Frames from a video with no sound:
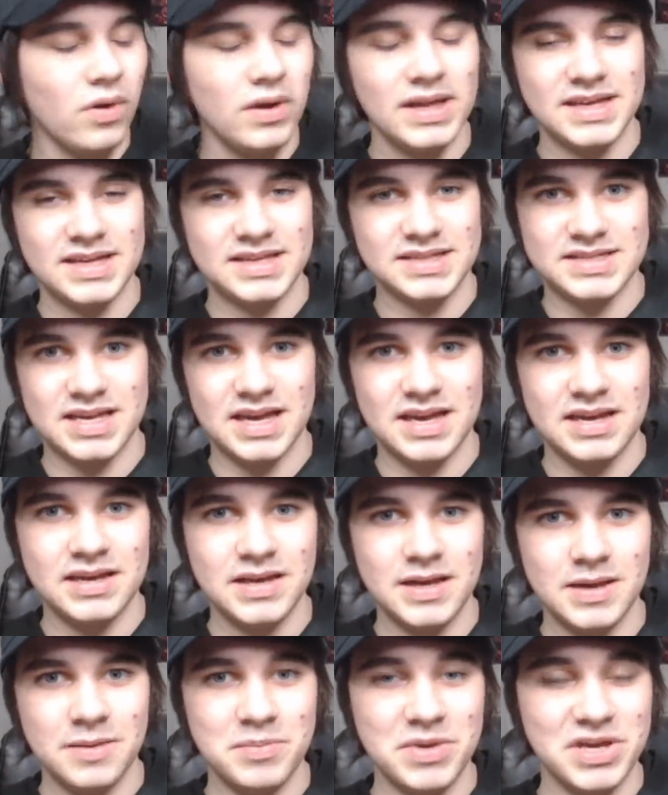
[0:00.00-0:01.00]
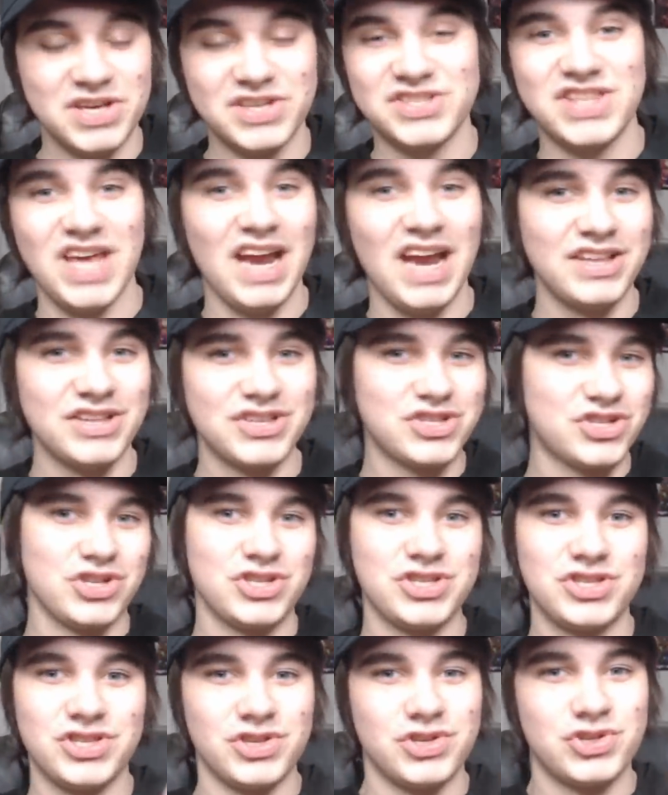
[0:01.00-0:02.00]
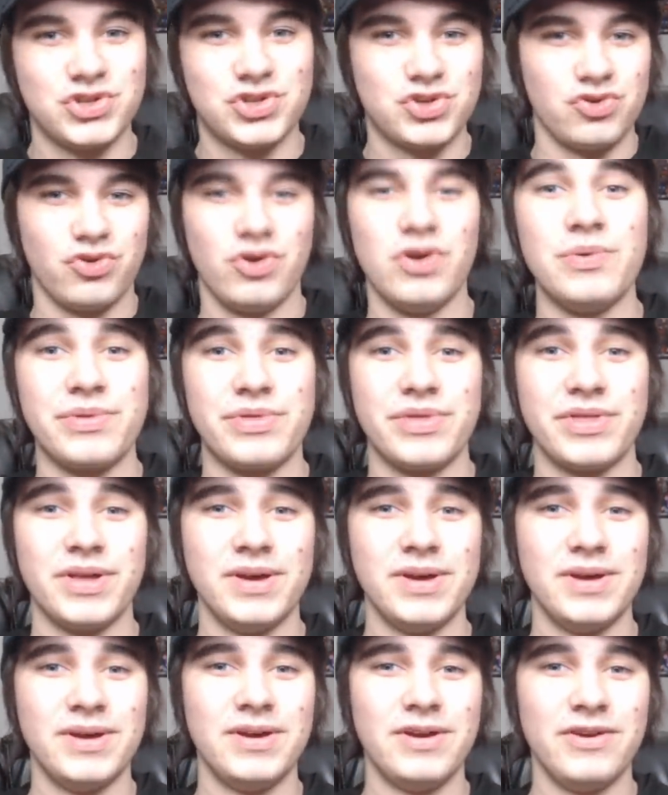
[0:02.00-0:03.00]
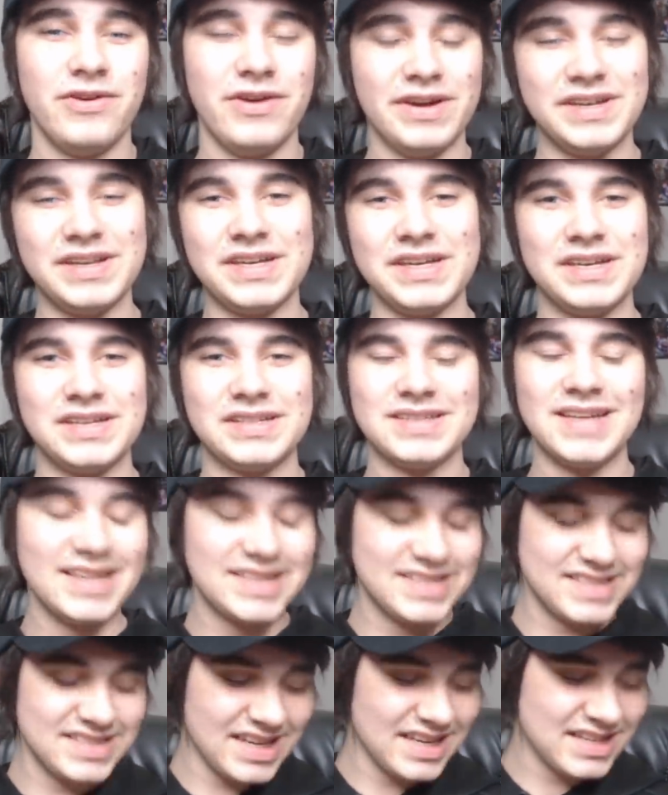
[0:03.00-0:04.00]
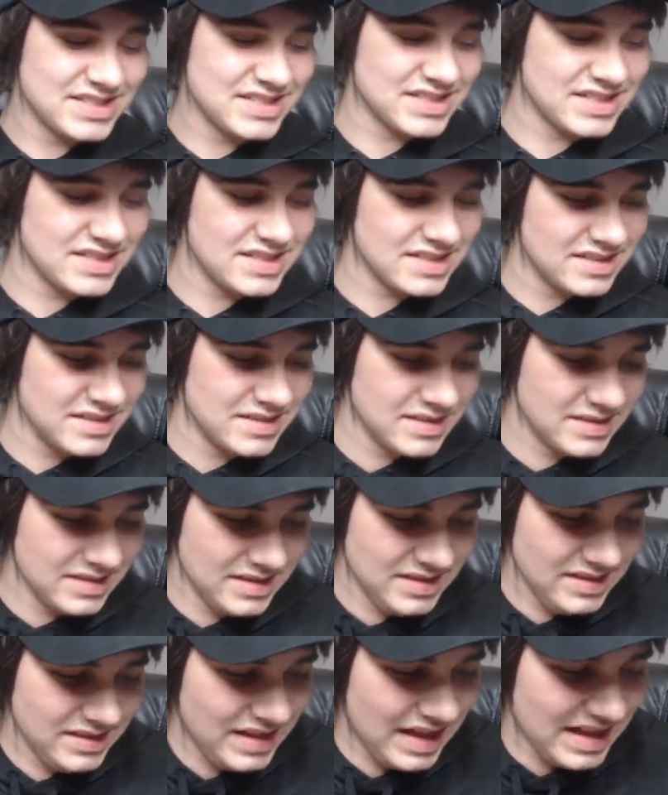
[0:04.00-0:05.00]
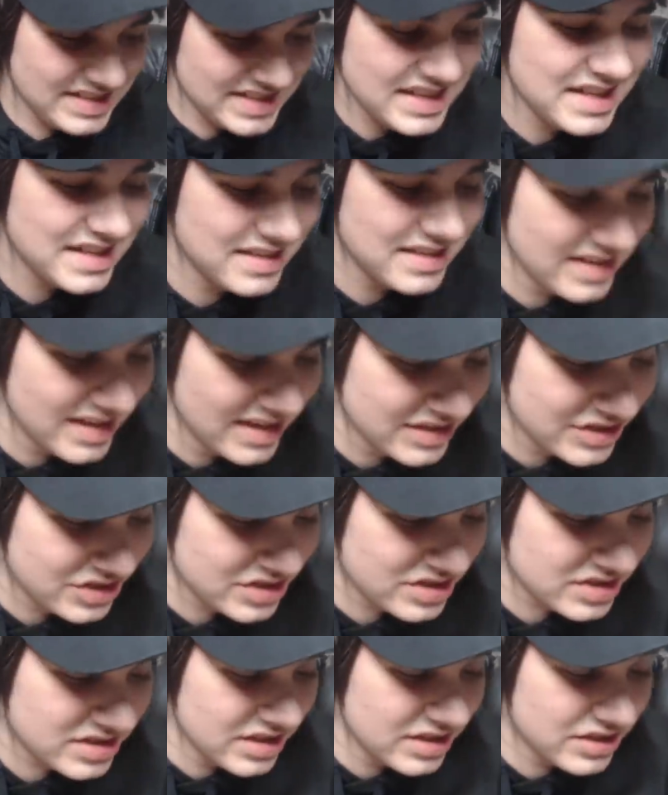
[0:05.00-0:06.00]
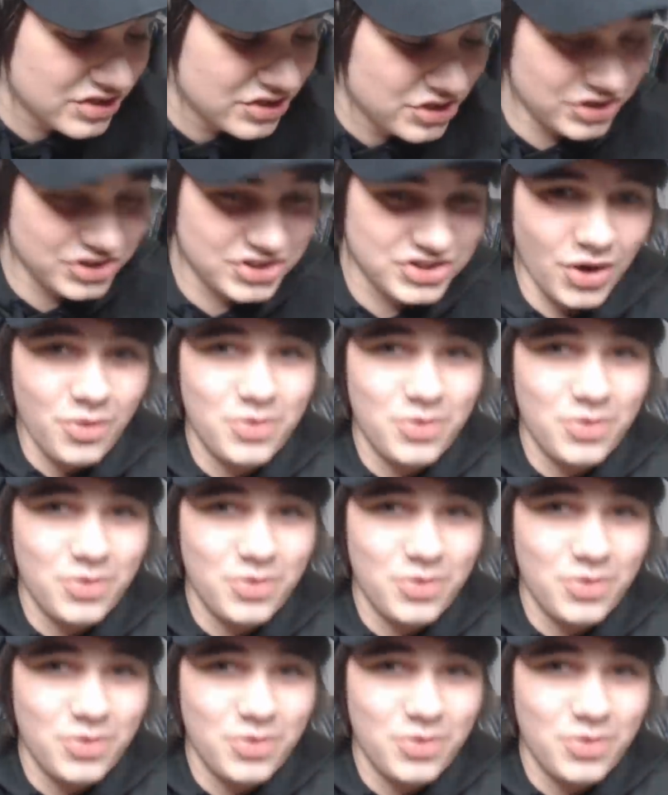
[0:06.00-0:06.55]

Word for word: I can say, because that is just the truth, really. That's that's That's it. It's it's just so